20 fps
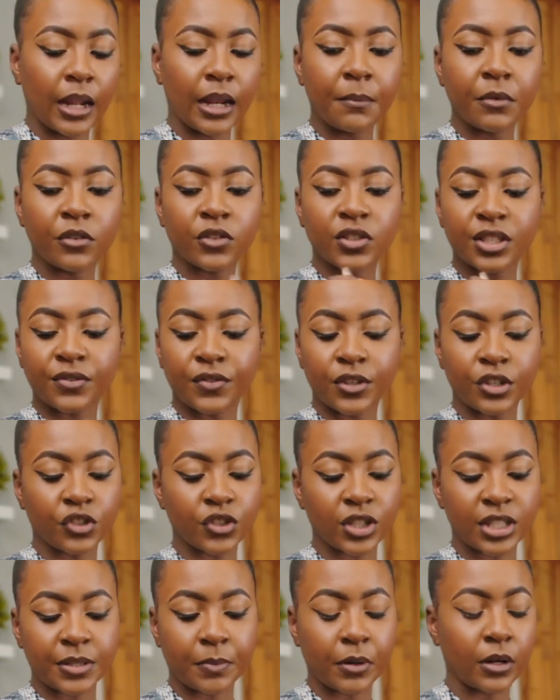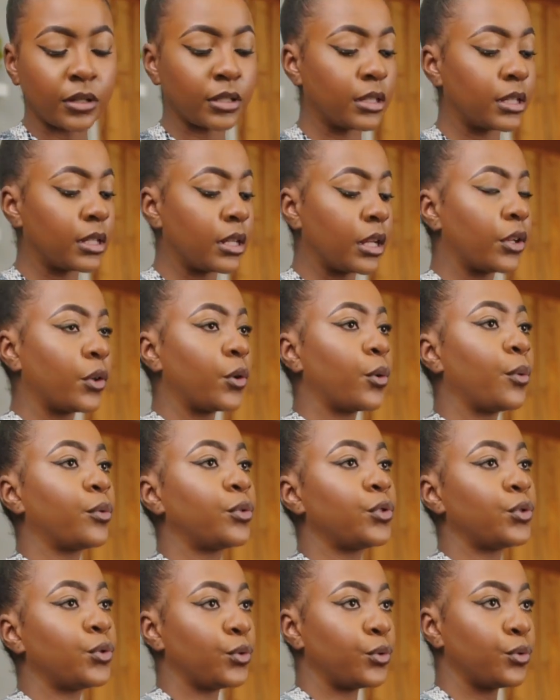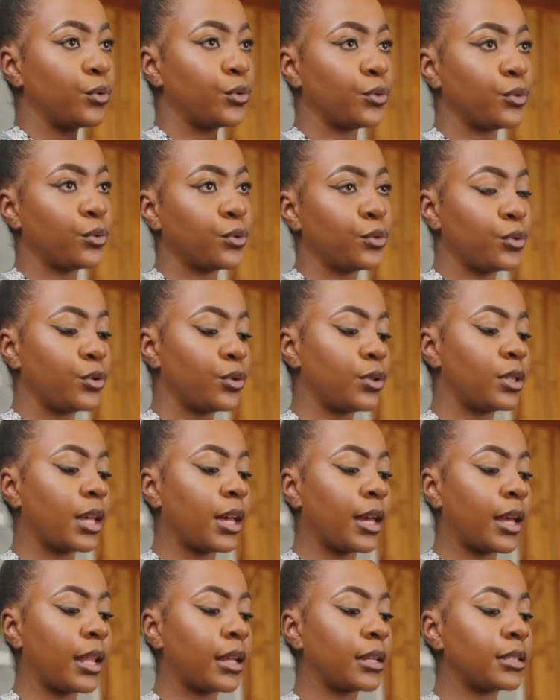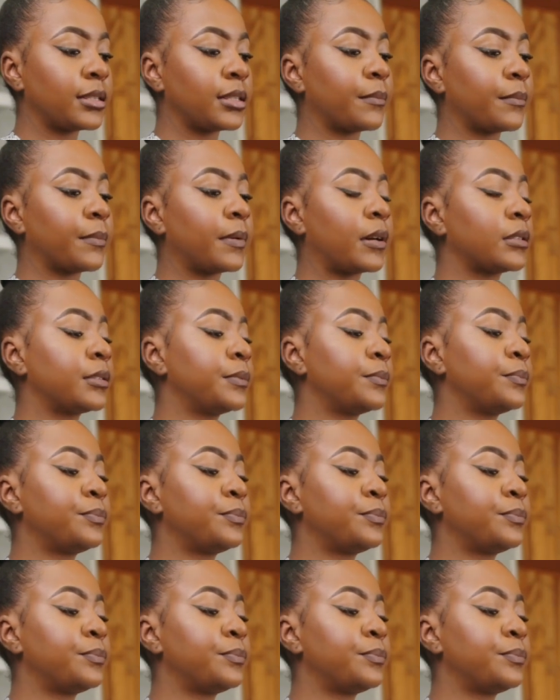Let me just finish this part and then I go to the highlighting part.